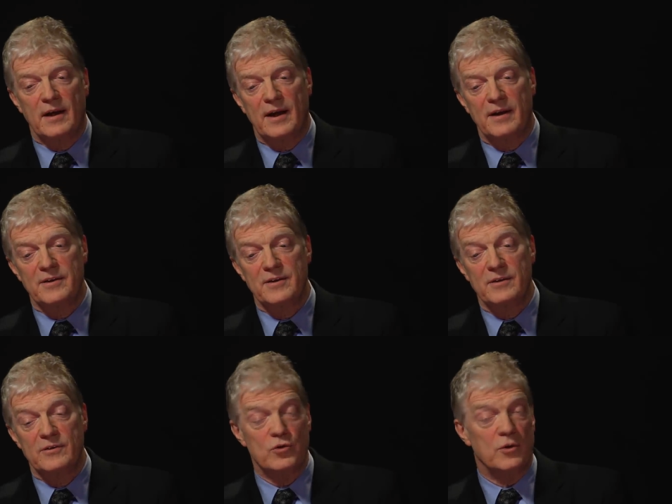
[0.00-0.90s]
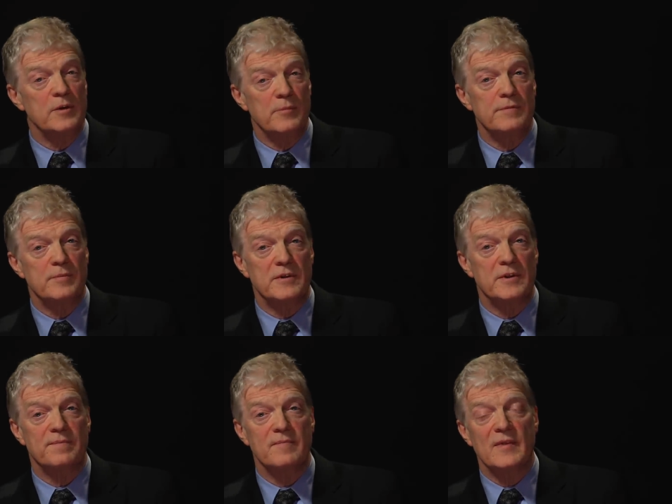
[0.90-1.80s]
and join the
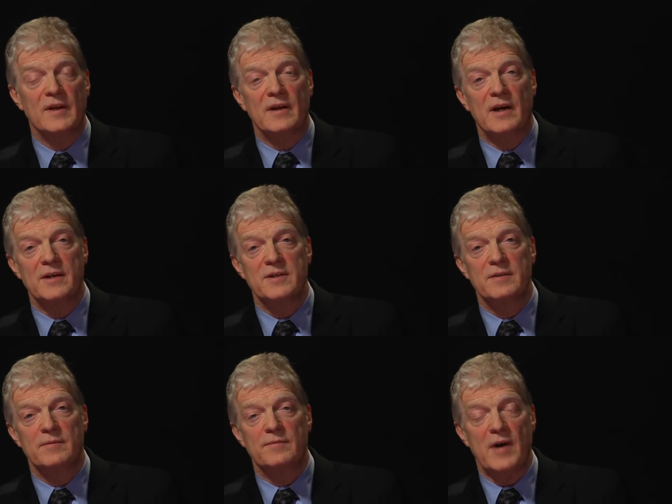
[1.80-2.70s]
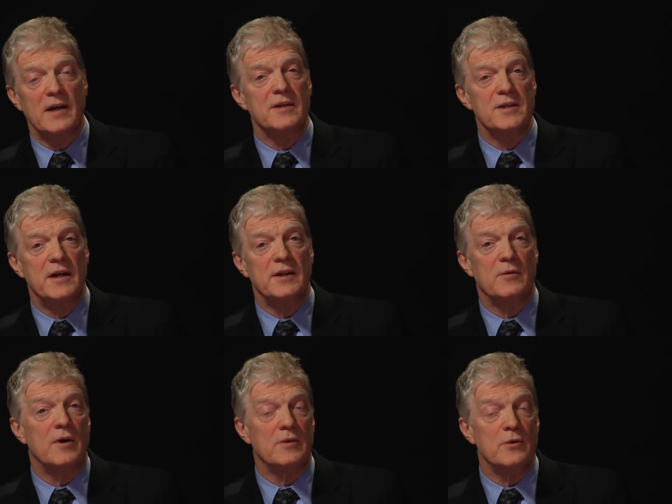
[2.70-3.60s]
movement. As Franklin said,
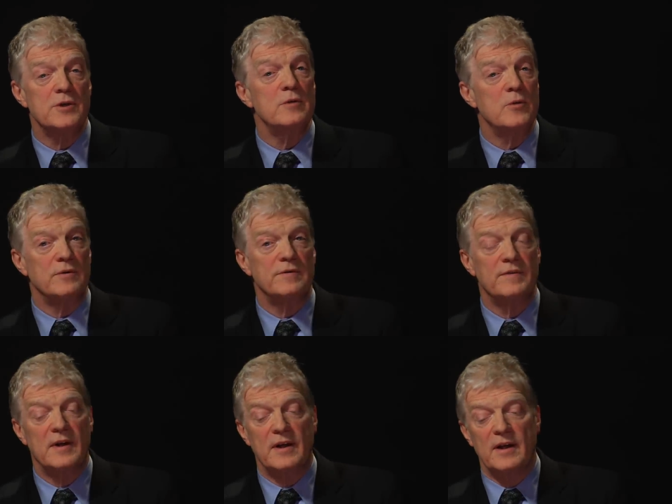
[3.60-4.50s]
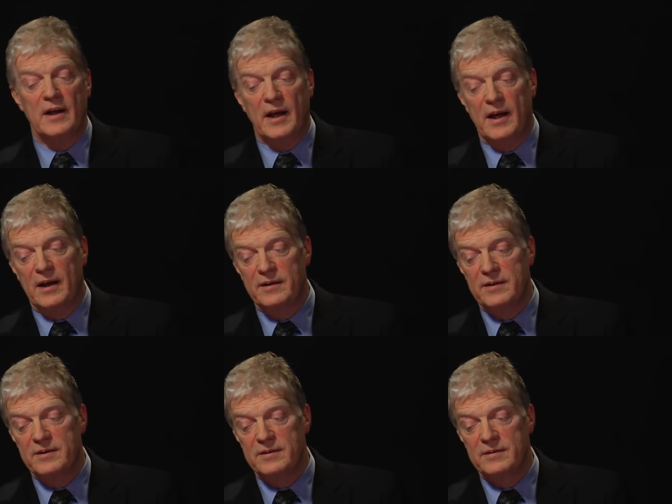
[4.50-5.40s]
there are those who move,
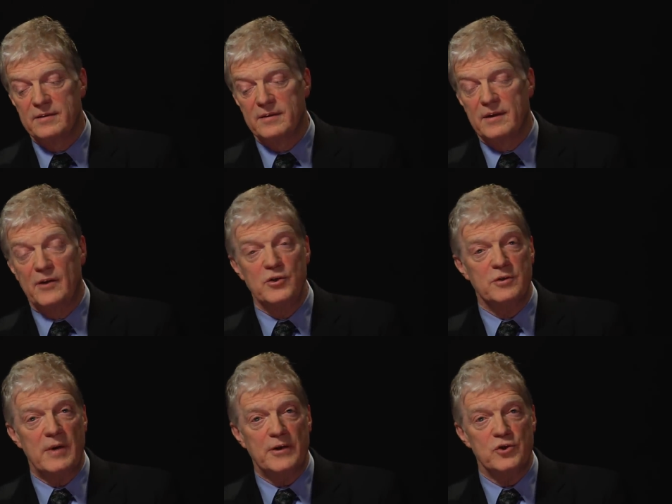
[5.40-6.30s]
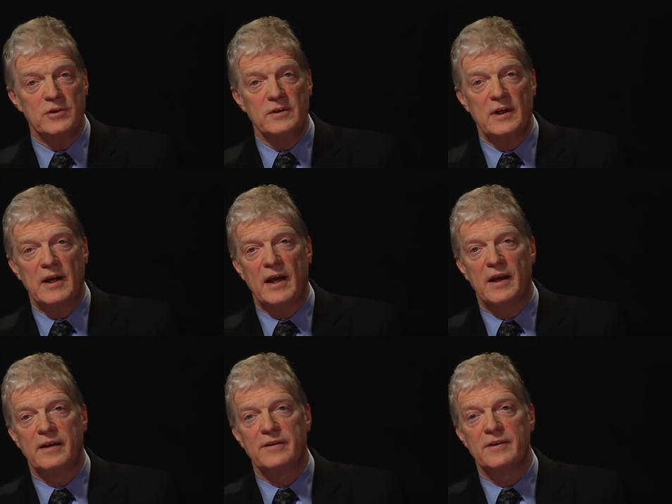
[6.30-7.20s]
and a new direction,
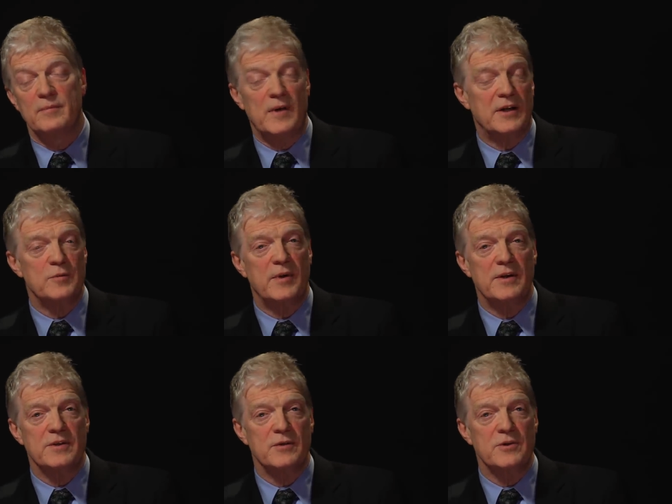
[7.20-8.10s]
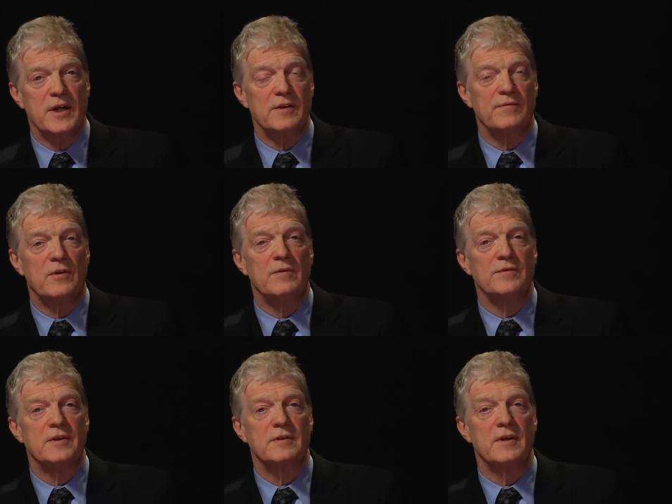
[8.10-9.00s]
and in my experience, those who get
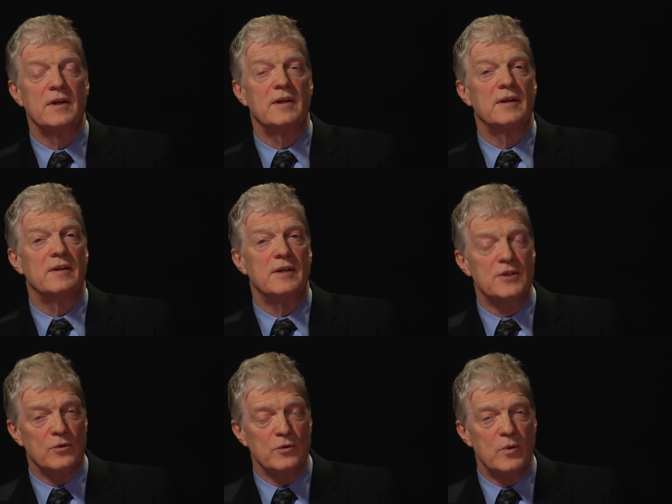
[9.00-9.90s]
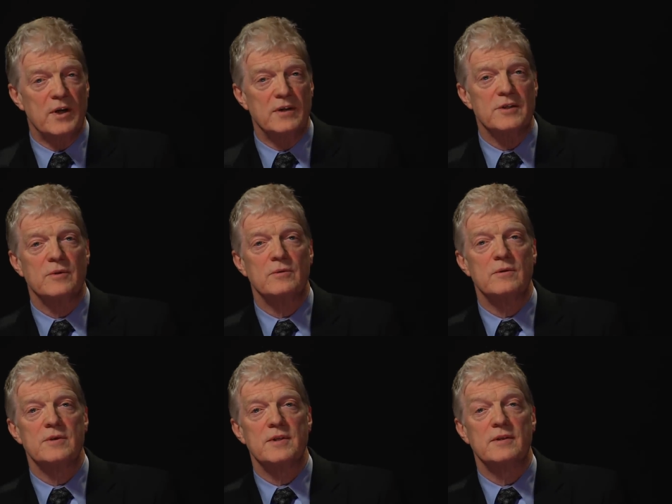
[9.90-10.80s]
involved in this sort of work in
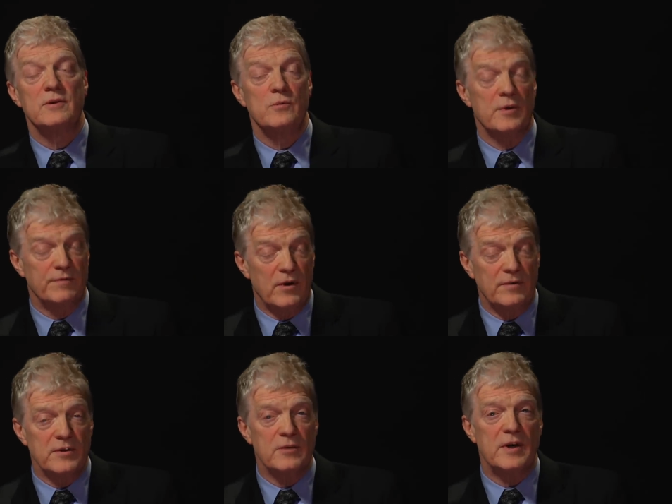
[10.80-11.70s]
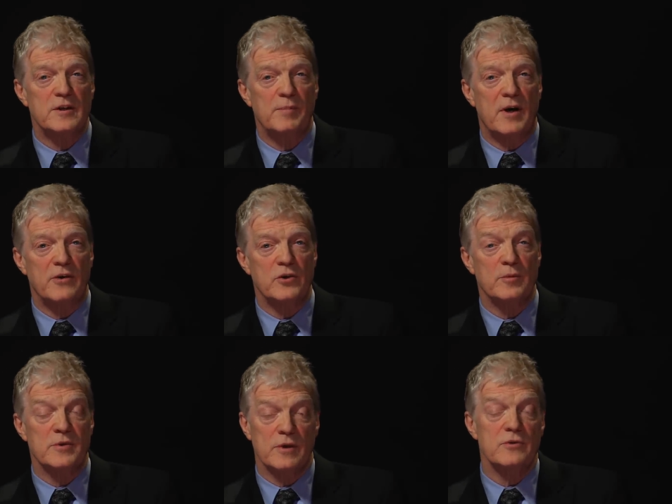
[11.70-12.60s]
schools and who were involved in creative
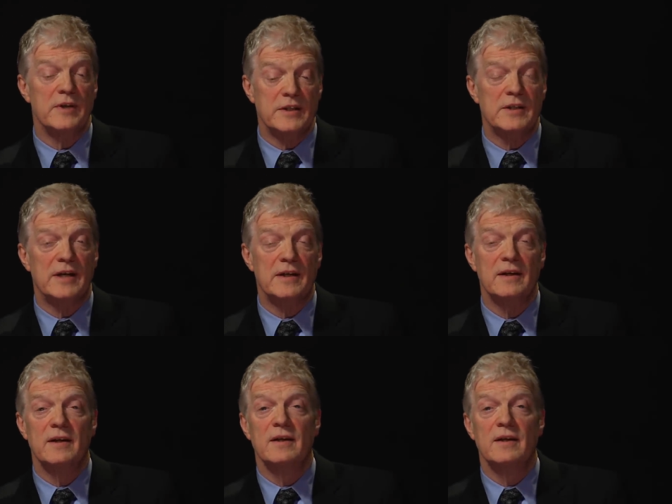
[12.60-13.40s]
partnerships, and those who are here today,